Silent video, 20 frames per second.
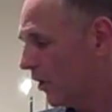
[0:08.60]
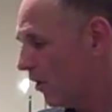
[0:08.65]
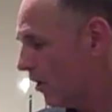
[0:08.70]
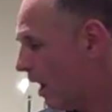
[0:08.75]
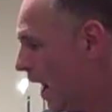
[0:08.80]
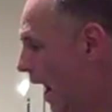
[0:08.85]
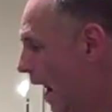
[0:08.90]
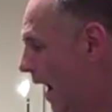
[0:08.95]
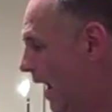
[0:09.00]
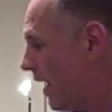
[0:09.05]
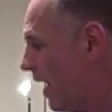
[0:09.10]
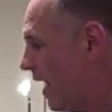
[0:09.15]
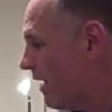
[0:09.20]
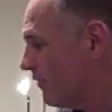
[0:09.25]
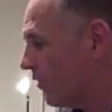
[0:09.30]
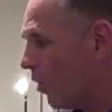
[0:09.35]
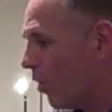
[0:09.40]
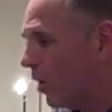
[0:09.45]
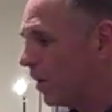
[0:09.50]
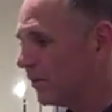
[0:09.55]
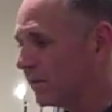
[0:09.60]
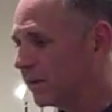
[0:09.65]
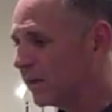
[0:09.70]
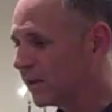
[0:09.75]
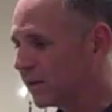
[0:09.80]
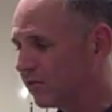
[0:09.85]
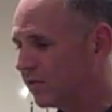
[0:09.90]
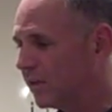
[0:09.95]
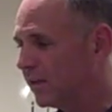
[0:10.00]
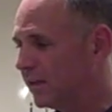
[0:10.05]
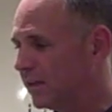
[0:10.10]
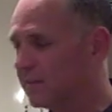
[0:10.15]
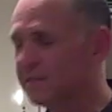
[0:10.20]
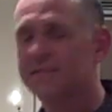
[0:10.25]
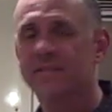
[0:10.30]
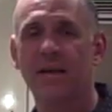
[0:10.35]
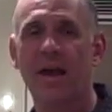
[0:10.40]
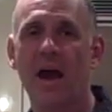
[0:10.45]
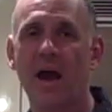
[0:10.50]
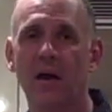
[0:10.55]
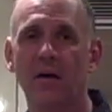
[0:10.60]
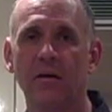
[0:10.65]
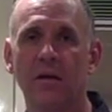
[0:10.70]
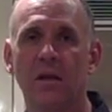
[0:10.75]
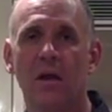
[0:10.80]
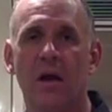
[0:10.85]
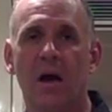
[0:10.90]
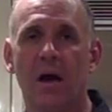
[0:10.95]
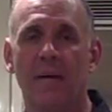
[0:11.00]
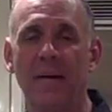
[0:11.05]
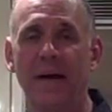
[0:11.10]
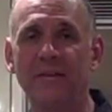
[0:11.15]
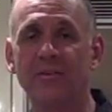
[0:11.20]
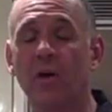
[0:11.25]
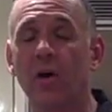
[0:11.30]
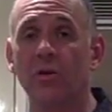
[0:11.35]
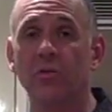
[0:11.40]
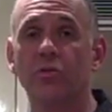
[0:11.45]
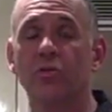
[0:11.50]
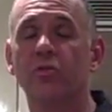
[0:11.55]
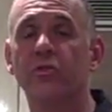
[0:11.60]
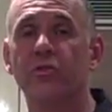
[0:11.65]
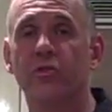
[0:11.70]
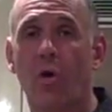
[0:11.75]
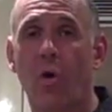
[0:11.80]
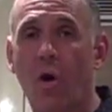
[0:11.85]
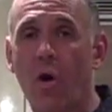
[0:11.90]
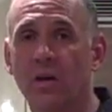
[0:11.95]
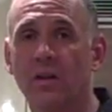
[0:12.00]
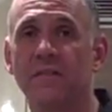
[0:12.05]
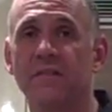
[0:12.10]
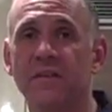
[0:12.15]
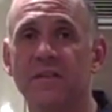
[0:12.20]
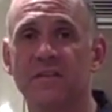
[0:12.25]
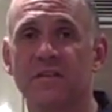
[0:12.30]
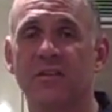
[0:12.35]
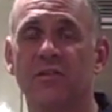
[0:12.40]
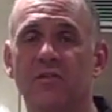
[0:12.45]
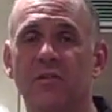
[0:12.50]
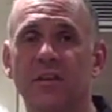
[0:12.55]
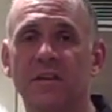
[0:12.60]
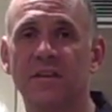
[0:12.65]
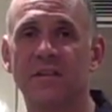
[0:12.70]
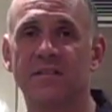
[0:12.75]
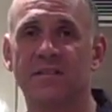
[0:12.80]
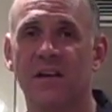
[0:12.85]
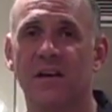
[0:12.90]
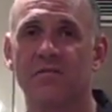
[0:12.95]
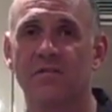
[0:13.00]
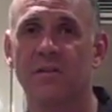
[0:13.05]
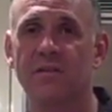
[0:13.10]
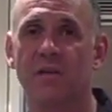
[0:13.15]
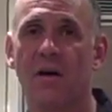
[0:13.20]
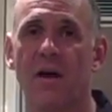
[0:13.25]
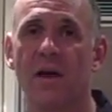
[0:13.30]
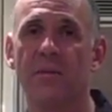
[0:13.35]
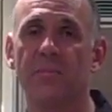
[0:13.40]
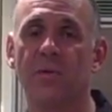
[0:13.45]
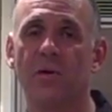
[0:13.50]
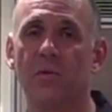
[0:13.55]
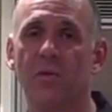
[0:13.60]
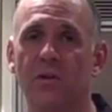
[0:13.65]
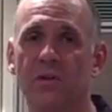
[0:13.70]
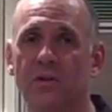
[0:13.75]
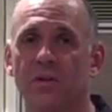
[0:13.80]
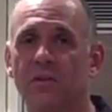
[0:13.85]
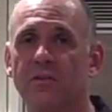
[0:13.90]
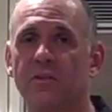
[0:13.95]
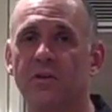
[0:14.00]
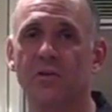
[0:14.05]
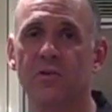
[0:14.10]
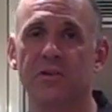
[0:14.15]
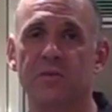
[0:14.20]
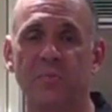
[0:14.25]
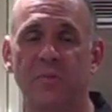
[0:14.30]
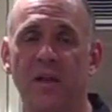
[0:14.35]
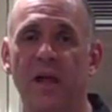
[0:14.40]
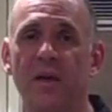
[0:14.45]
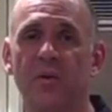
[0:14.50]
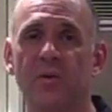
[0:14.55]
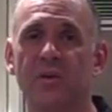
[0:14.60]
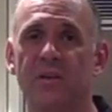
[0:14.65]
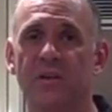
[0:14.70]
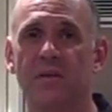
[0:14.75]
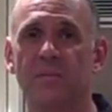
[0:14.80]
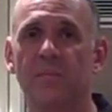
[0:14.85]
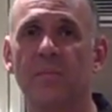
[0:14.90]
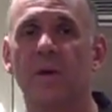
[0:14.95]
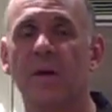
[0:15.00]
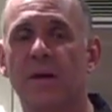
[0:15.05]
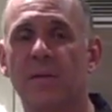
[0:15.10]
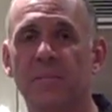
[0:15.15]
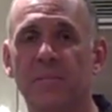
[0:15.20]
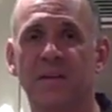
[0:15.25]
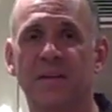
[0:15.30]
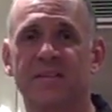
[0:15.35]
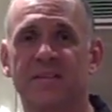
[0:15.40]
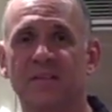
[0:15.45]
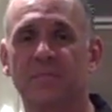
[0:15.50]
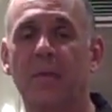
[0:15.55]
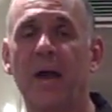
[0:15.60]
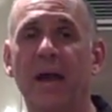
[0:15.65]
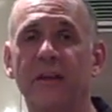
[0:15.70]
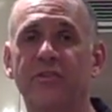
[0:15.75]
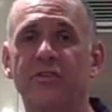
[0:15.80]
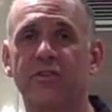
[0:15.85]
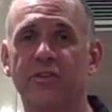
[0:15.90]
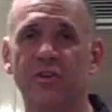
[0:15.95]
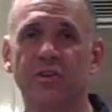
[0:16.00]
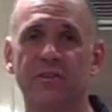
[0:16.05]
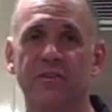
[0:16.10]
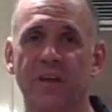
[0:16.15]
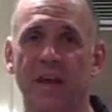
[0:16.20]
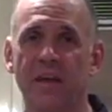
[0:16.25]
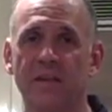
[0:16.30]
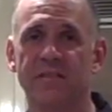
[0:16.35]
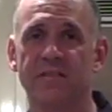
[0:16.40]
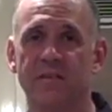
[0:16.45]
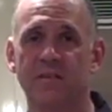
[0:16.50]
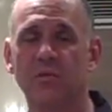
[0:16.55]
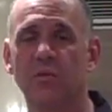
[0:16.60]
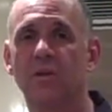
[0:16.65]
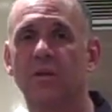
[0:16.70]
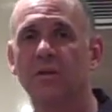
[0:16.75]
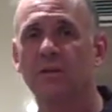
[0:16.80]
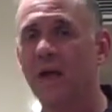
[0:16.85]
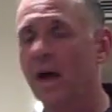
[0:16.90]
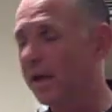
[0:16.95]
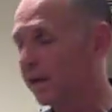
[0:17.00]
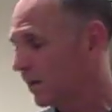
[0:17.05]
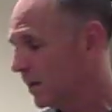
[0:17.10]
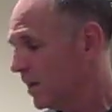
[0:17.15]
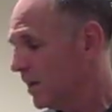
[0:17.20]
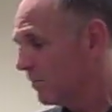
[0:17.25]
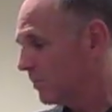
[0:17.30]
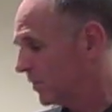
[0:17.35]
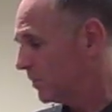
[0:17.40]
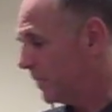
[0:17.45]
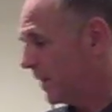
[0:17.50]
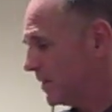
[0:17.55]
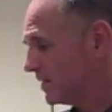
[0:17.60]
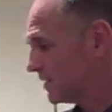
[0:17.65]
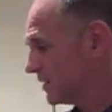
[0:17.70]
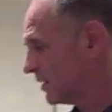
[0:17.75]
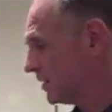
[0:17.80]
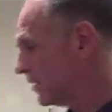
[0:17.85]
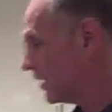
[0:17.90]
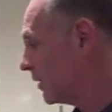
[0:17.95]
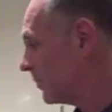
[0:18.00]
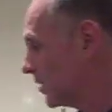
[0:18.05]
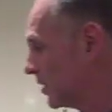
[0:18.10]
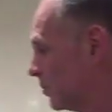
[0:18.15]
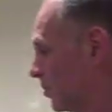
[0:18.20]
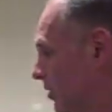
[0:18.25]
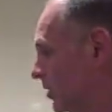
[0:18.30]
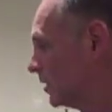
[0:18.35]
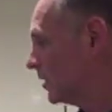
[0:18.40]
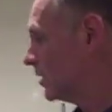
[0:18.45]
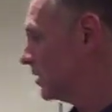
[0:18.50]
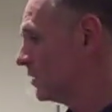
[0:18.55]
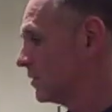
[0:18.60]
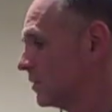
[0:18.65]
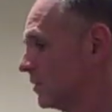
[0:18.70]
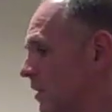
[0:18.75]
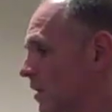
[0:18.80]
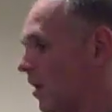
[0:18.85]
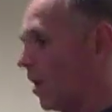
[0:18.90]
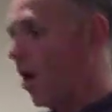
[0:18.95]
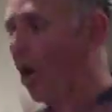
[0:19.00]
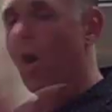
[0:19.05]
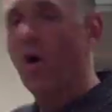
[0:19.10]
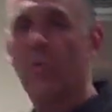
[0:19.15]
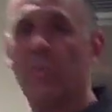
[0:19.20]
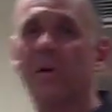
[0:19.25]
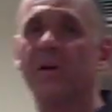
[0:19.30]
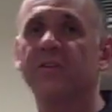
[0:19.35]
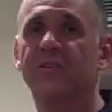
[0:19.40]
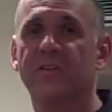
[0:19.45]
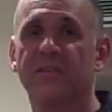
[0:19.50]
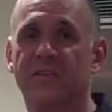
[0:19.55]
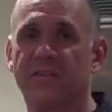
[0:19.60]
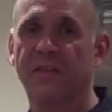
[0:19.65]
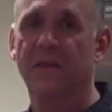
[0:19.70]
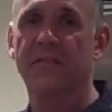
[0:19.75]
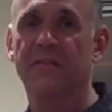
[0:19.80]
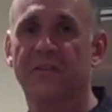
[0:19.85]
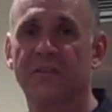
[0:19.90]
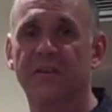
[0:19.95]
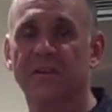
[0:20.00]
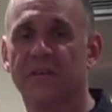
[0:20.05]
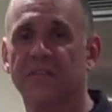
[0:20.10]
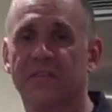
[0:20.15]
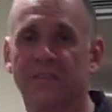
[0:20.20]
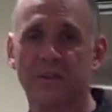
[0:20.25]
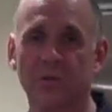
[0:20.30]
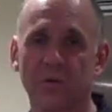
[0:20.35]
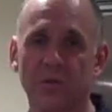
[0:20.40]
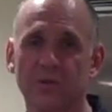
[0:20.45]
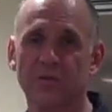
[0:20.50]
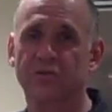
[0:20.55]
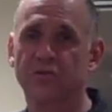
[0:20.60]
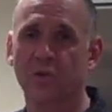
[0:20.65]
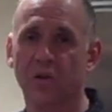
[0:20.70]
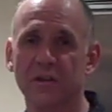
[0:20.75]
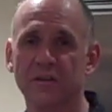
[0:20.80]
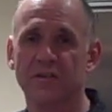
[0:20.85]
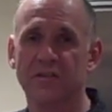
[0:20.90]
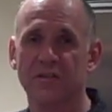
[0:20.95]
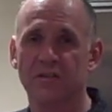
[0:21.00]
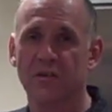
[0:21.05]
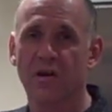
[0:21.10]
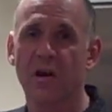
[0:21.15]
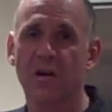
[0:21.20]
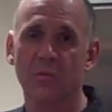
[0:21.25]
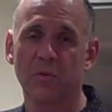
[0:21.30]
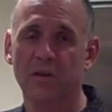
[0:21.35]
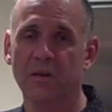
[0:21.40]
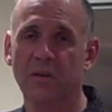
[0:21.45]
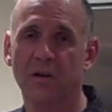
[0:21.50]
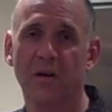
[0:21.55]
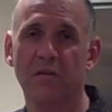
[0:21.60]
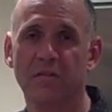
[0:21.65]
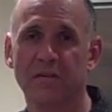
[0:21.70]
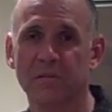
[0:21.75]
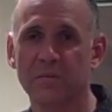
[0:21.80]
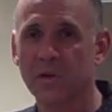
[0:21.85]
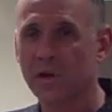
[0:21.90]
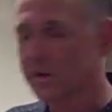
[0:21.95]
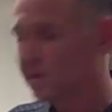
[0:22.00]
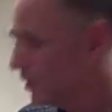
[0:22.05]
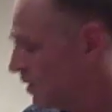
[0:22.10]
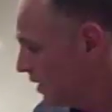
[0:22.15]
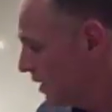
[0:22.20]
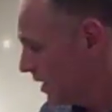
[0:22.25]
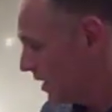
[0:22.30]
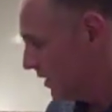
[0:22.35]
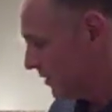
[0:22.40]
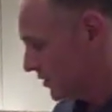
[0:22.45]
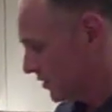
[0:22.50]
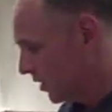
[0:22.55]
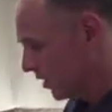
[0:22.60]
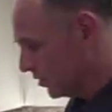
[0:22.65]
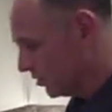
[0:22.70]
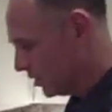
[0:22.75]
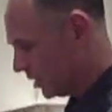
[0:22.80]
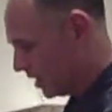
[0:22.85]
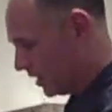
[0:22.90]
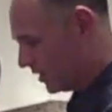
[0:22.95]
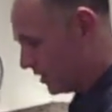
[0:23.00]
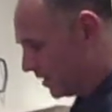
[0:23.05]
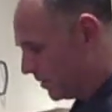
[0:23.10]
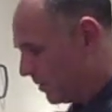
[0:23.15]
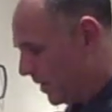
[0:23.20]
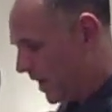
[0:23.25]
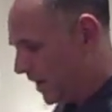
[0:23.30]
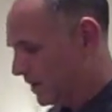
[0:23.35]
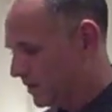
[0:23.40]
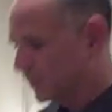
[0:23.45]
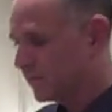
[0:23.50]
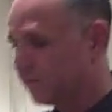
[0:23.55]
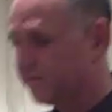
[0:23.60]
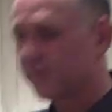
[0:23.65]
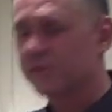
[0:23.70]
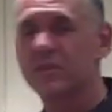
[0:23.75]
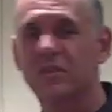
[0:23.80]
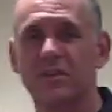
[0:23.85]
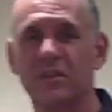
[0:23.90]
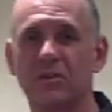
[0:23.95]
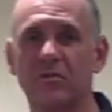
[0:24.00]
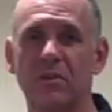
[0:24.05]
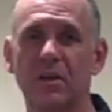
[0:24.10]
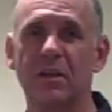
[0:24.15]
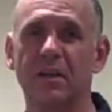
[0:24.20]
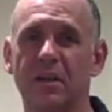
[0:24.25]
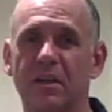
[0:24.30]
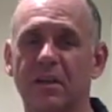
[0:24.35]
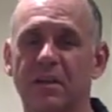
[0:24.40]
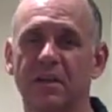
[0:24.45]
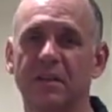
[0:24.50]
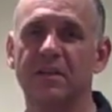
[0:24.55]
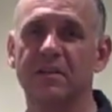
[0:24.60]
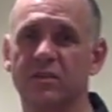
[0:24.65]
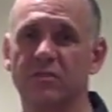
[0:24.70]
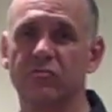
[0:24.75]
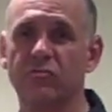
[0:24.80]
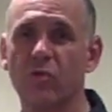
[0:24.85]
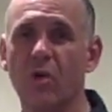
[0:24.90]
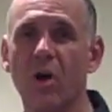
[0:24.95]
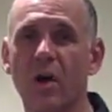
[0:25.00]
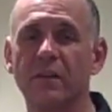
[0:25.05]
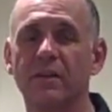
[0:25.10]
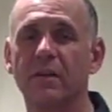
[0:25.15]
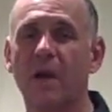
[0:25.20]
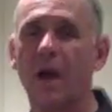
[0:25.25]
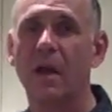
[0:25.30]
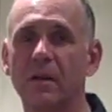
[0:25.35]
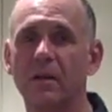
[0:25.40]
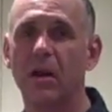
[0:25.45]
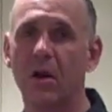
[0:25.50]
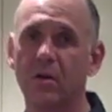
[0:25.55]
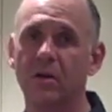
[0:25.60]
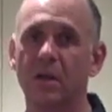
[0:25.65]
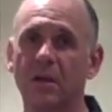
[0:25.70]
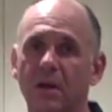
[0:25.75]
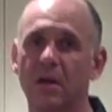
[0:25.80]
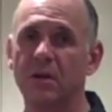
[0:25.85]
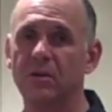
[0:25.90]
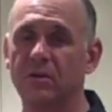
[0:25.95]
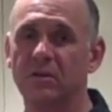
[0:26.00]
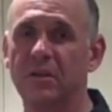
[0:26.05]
So I have all the ingredients out. I don't use all of these ingredients every time, but what you can do is play with them, mix and match to your taste, see what you like. But basically I'm going to put in a whole bunch of stuff so you can see what your choices are and we can go from there. So the main first ingredient is a raw Thai coconut.